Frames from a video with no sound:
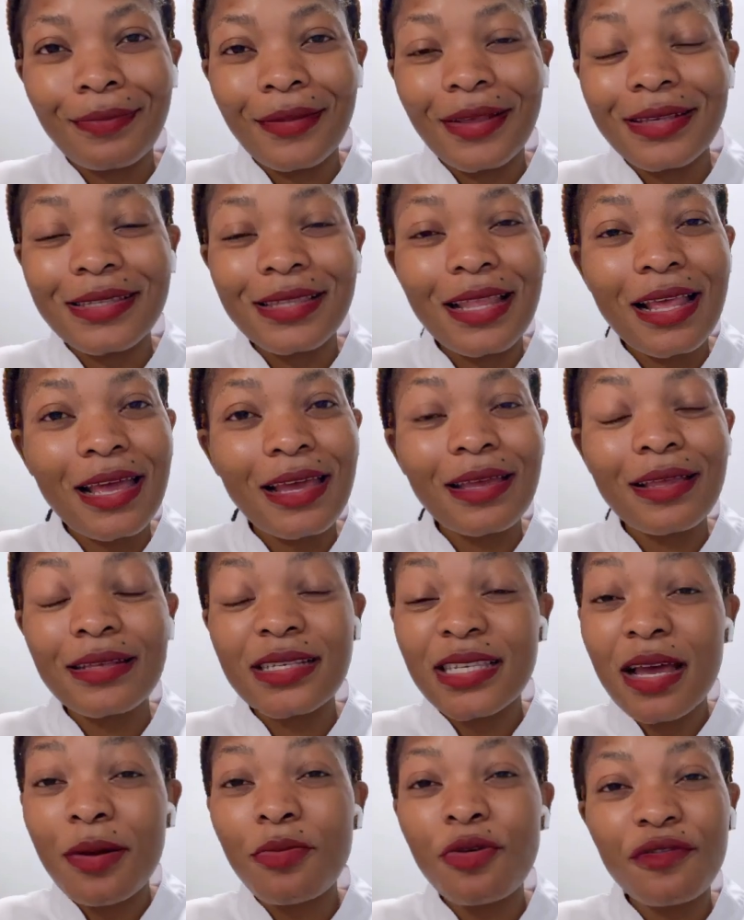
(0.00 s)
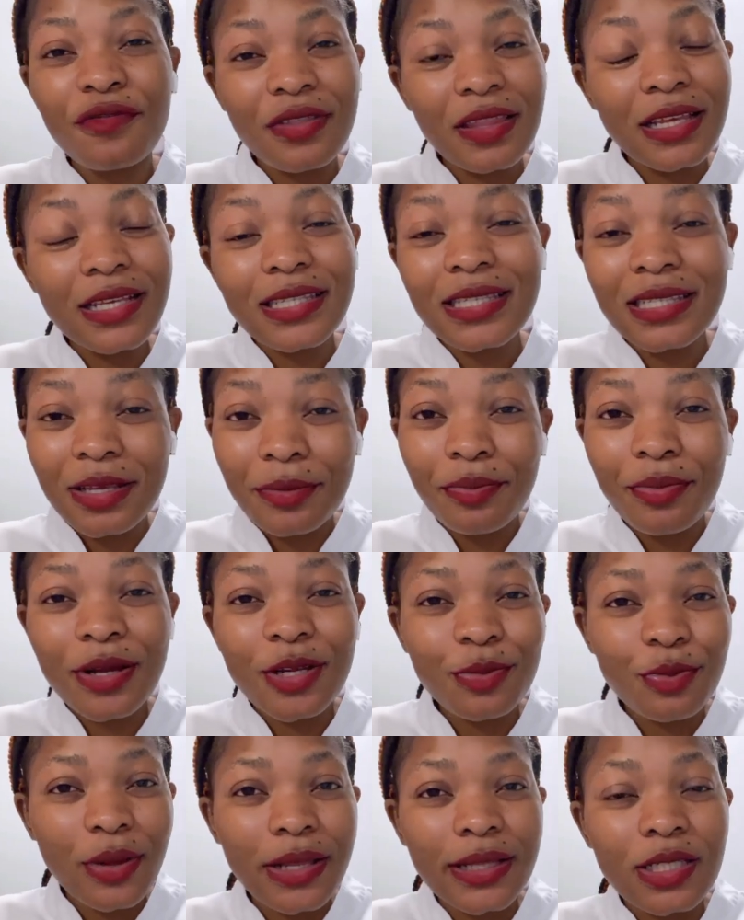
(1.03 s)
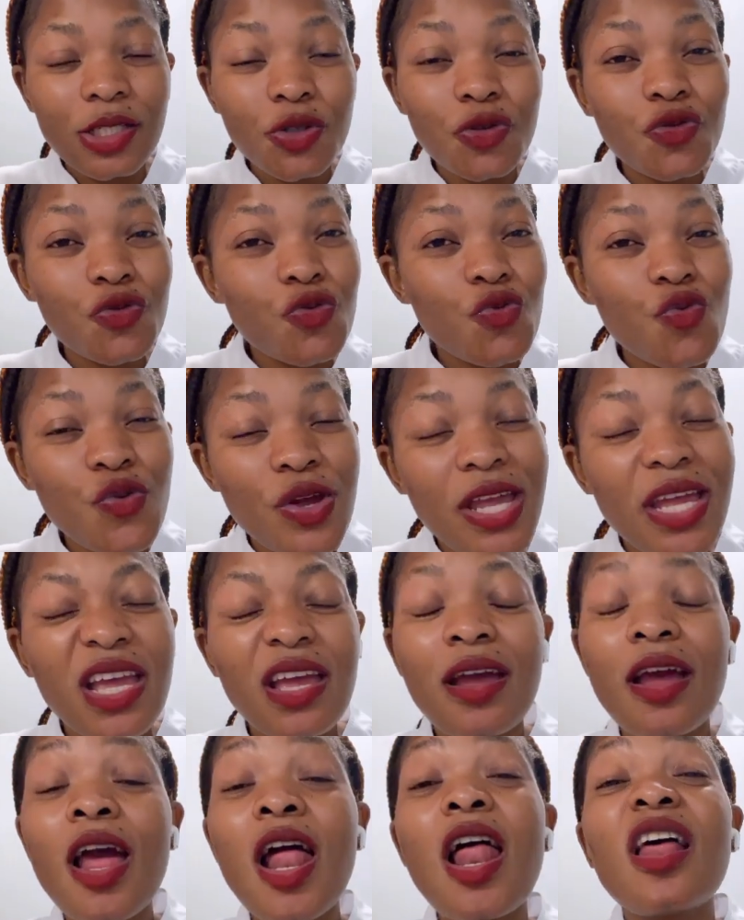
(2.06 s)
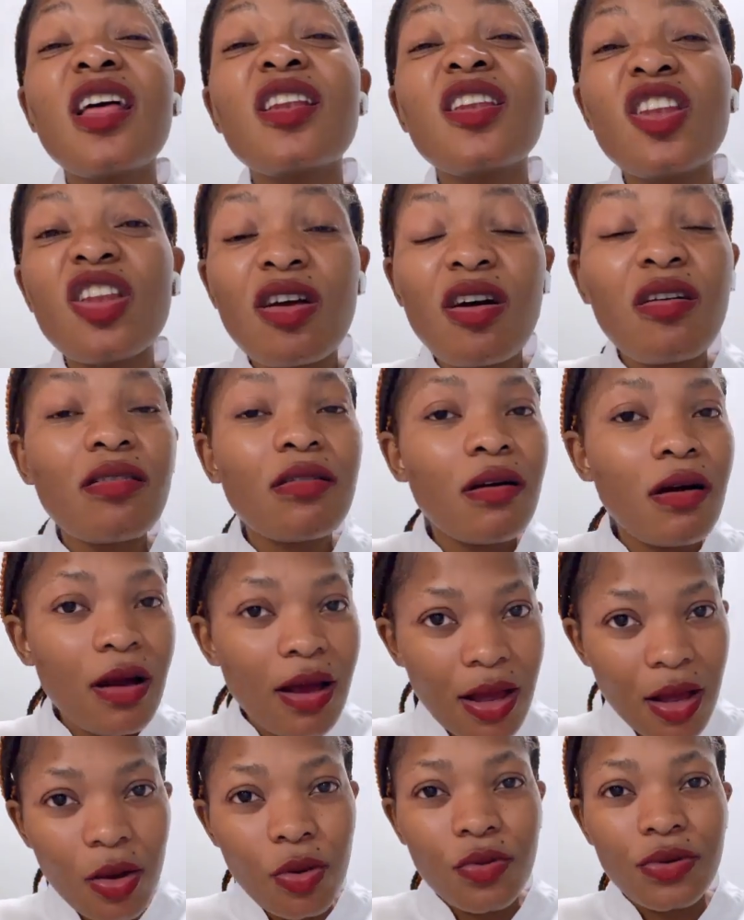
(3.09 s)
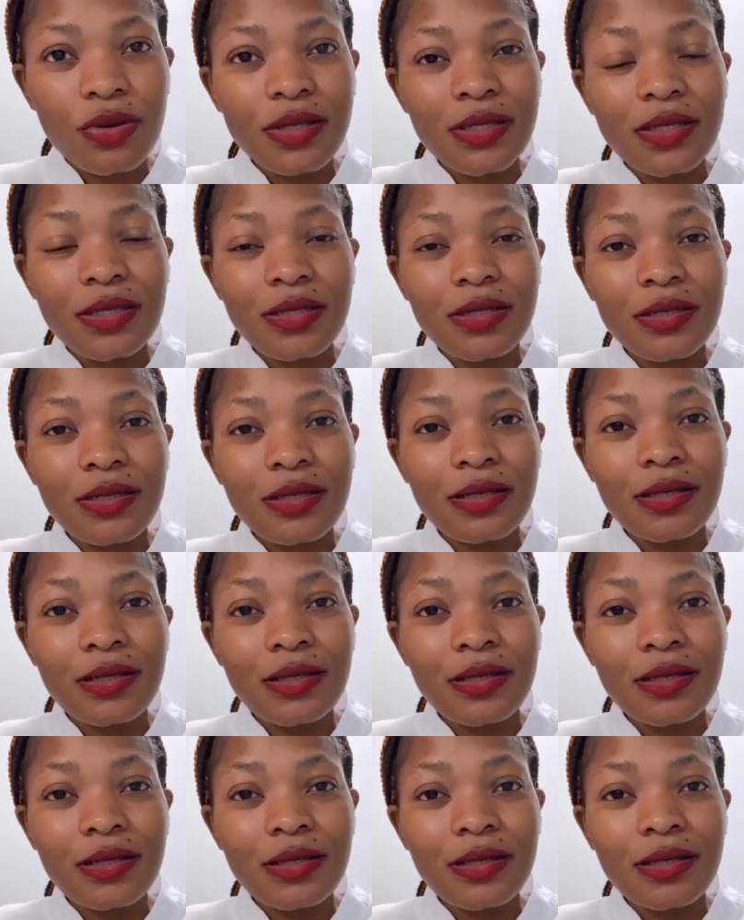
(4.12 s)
It's like some of these departments, you work long hours.